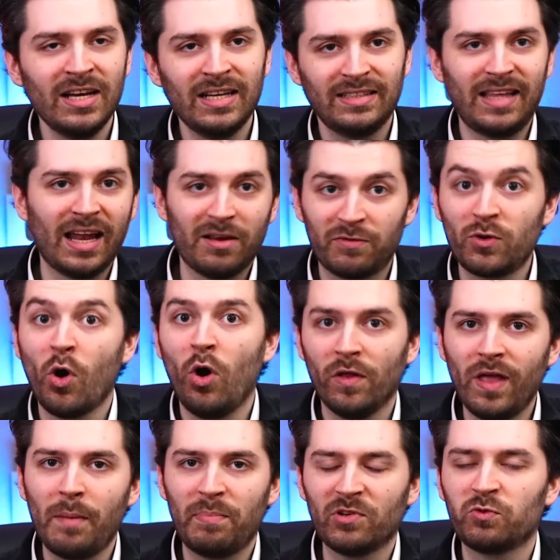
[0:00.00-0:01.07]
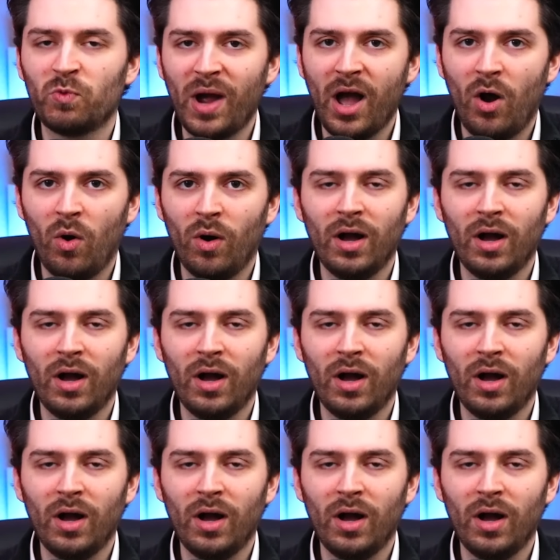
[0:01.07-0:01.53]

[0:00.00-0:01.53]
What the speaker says: that have gone up as well.